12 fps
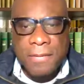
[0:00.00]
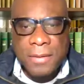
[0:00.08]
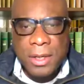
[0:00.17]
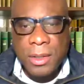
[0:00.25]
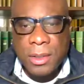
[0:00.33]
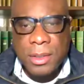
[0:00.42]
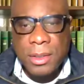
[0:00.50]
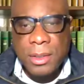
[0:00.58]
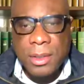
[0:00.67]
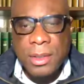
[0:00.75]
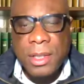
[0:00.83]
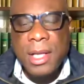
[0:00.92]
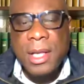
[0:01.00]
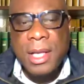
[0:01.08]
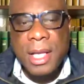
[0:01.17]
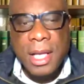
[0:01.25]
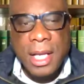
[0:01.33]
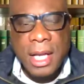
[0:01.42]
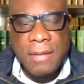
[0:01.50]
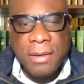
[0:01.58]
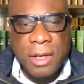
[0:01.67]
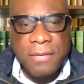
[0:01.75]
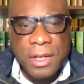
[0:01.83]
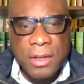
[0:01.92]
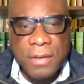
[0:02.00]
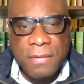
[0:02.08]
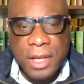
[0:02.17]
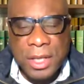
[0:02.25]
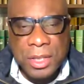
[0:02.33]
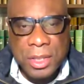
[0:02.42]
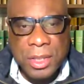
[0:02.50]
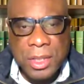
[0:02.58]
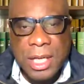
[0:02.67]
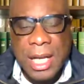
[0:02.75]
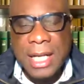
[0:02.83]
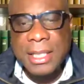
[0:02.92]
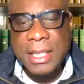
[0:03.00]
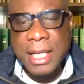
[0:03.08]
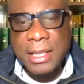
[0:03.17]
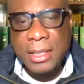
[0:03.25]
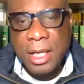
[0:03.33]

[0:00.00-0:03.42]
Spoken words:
Of note, the level of innovation and